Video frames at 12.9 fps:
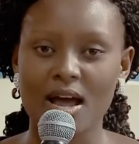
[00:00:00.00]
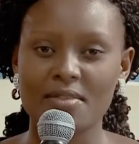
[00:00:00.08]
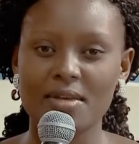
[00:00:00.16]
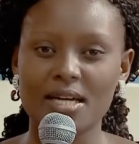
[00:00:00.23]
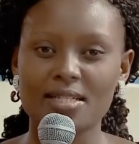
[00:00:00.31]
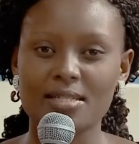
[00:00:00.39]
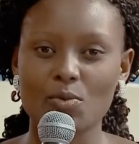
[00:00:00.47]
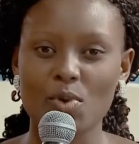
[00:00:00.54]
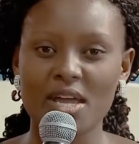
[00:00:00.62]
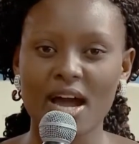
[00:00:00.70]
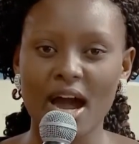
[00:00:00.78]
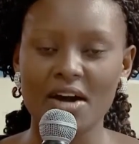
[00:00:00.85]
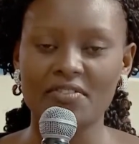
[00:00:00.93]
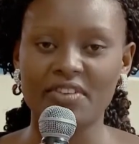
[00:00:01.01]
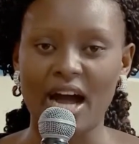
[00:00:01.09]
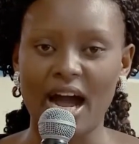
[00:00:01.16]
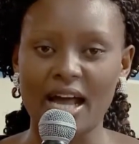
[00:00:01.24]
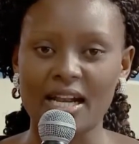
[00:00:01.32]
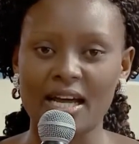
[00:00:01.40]
that we have
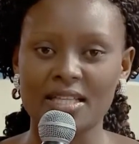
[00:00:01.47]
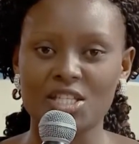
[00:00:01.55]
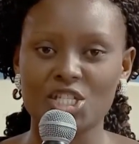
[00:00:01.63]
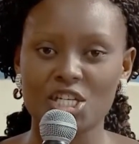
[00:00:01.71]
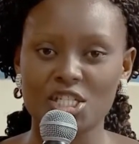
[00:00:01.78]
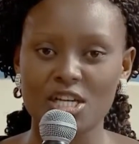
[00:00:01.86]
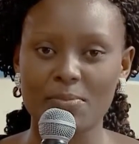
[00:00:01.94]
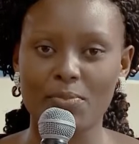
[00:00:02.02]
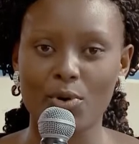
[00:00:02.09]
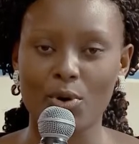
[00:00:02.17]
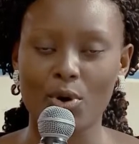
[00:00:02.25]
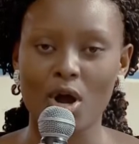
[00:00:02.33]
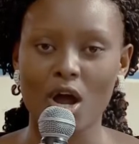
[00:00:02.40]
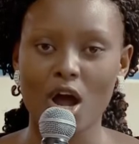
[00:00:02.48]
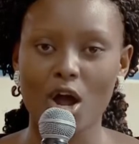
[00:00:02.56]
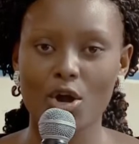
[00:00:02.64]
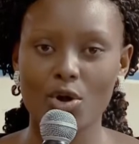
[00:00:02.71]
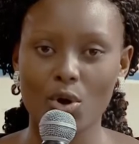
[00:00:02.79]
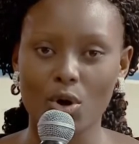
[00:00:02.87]
an unchangeable
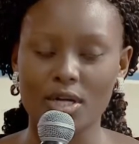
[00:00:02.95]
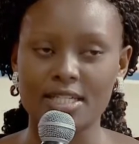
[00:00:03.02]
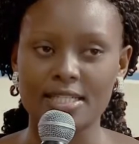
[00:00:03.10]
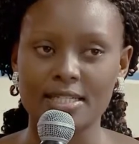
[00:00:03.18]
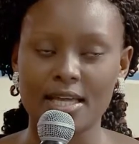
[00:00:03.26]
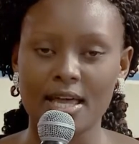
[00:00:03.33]
God.